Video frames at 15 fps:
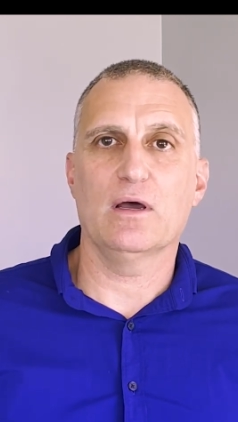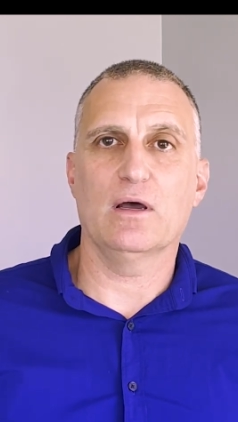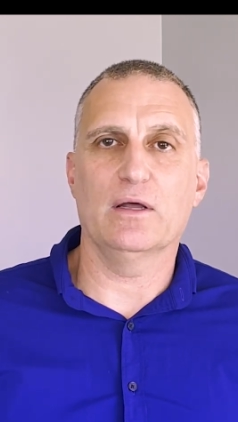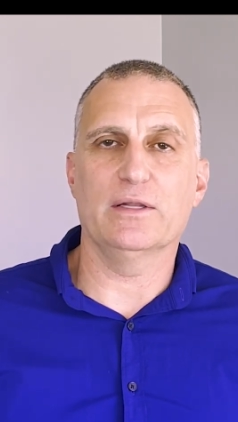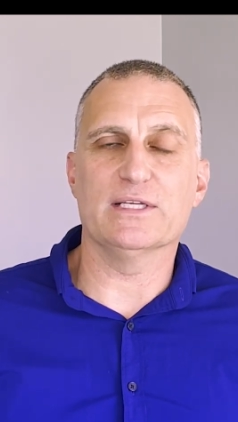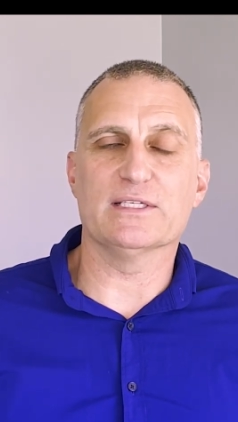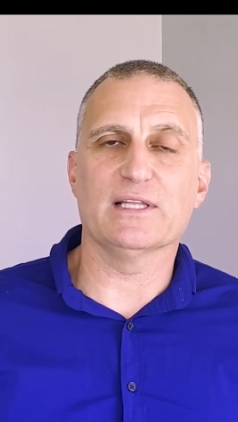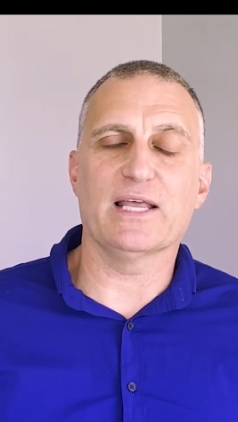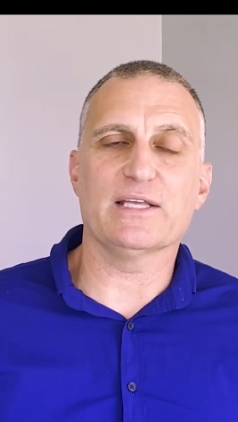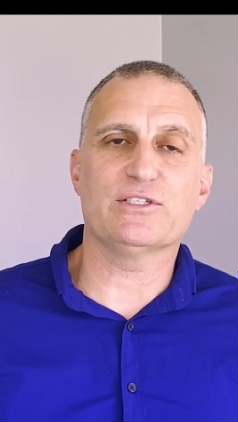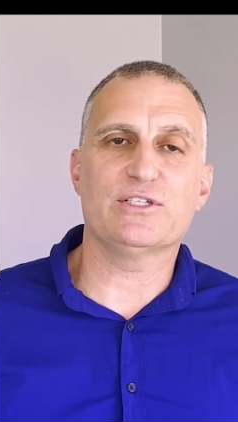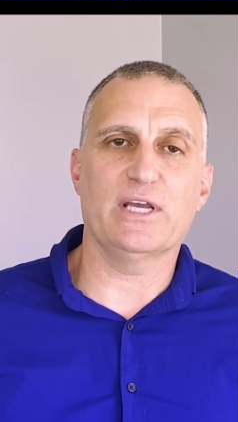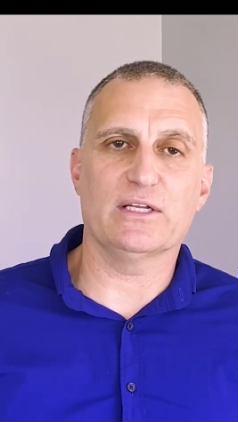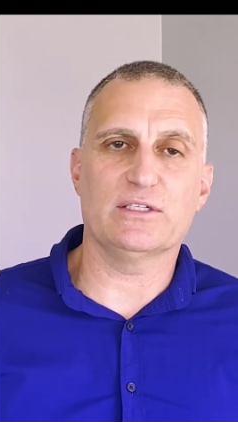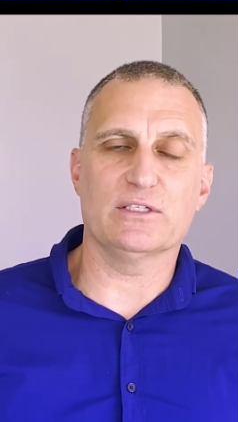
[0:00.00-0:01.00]
uh, there's less
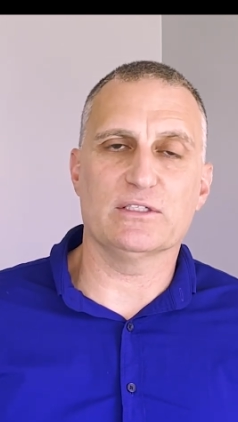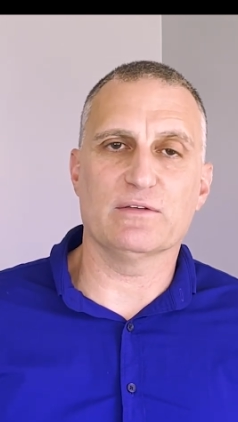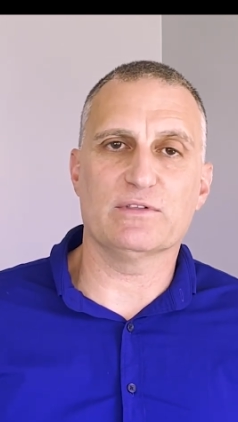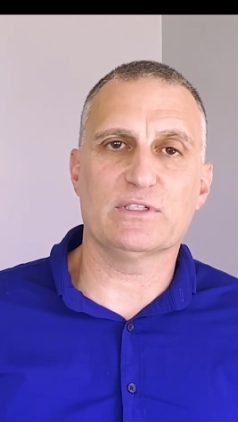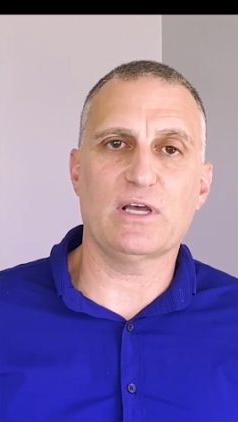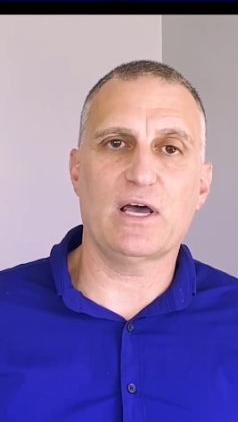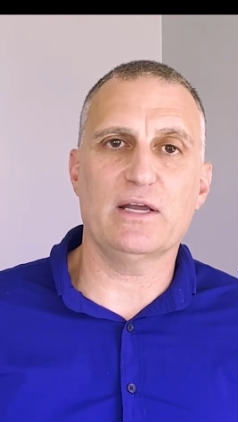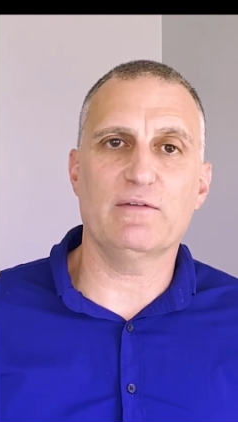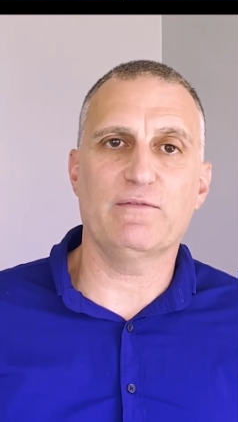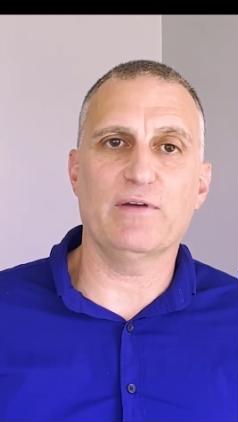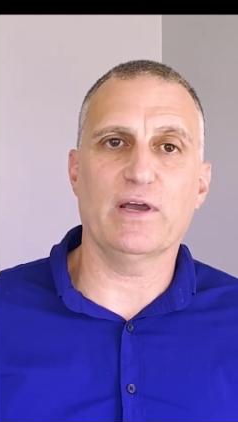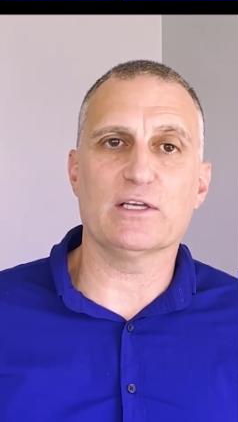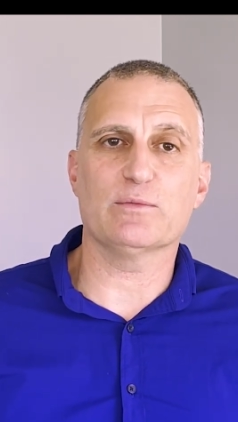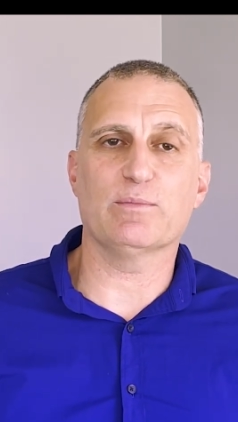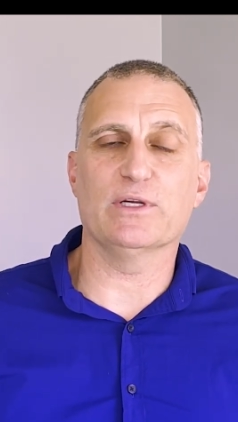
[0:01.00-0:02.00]
chances of side
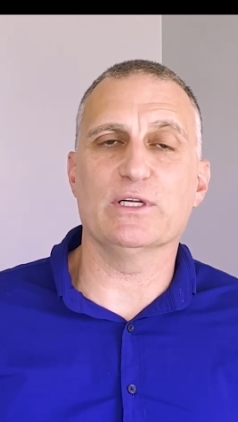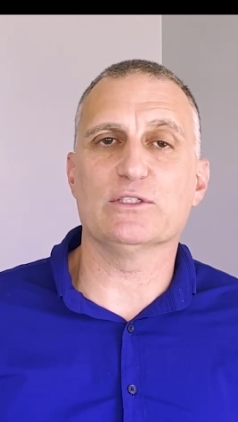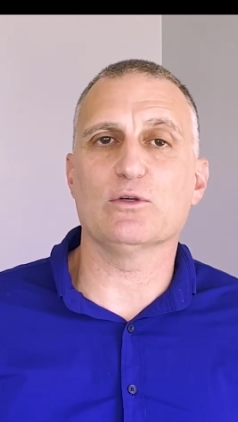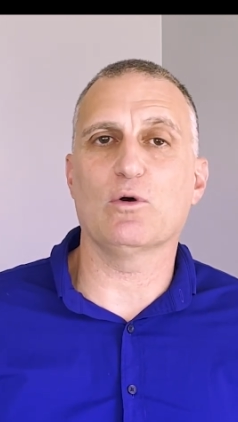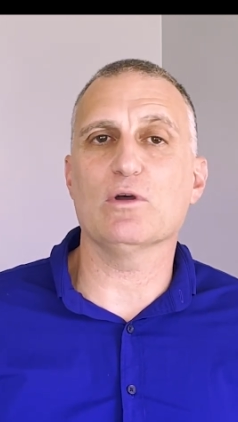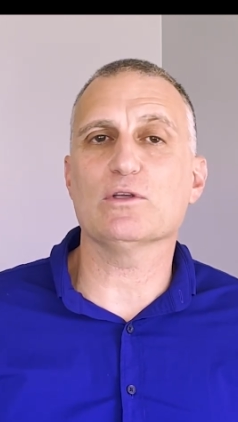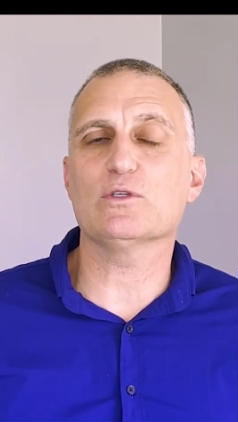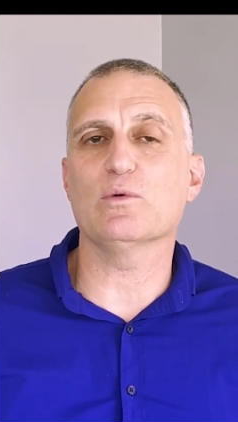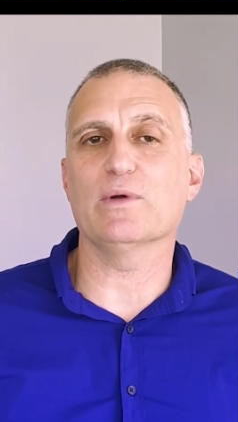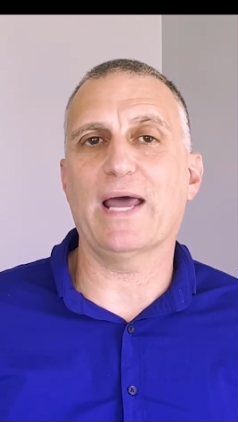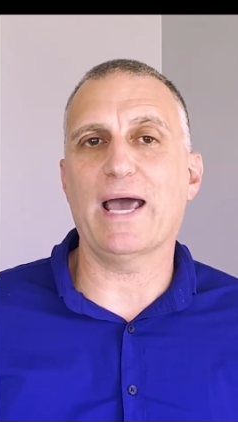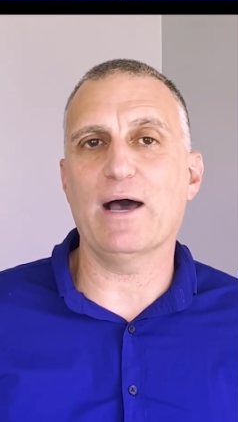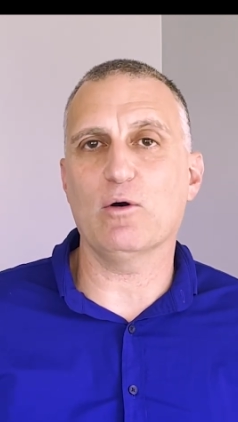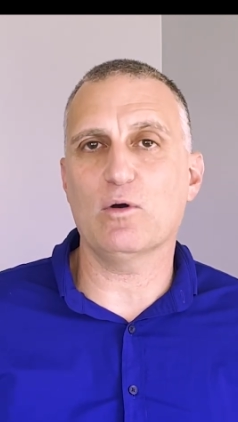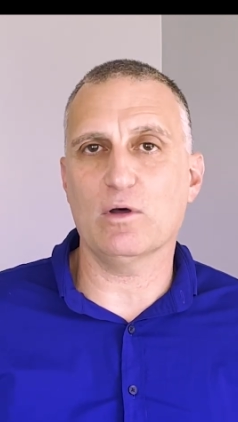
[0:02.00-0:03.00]
effects, but it's also an
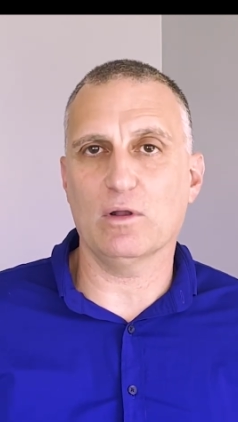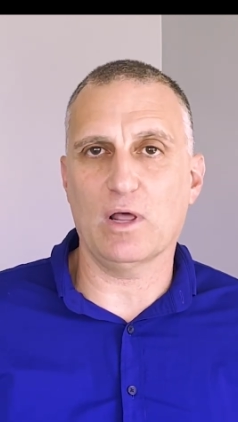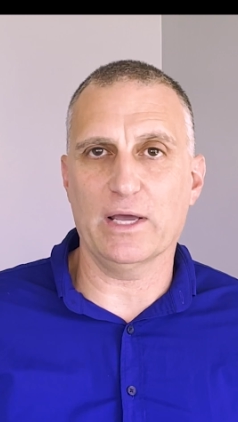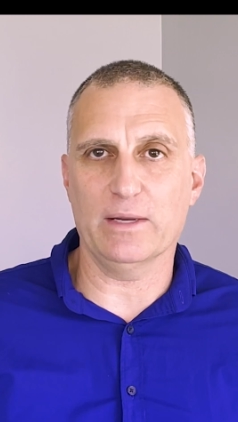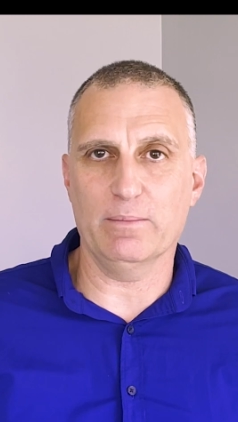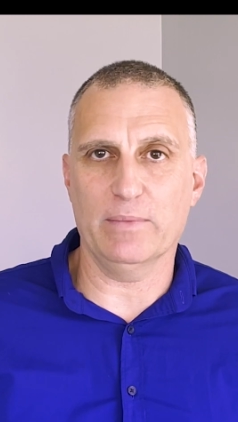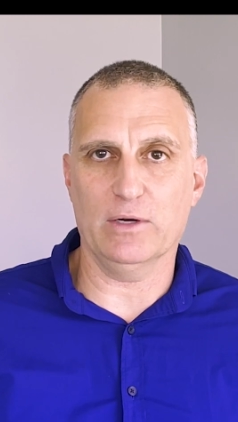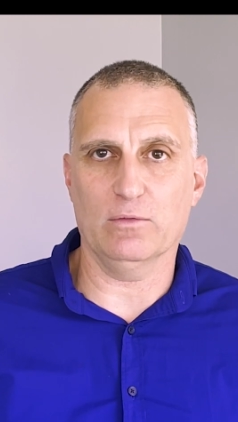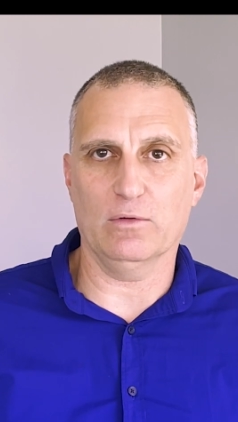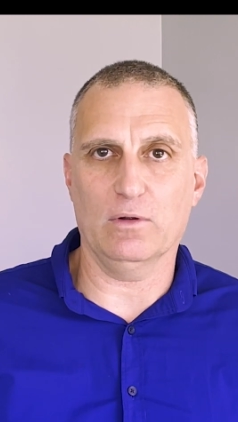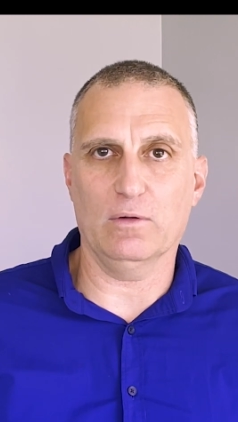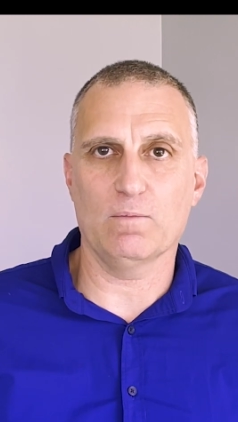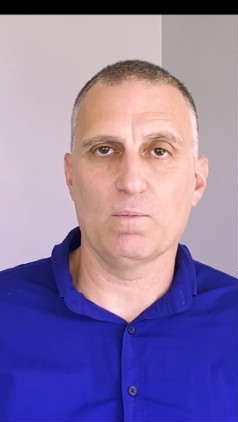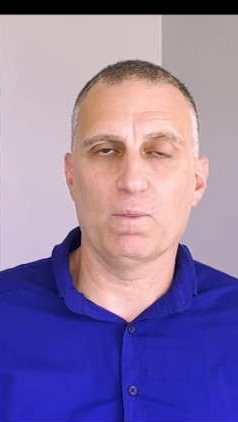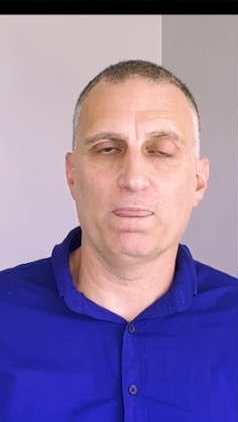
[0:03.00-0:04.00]
alkaline mineral.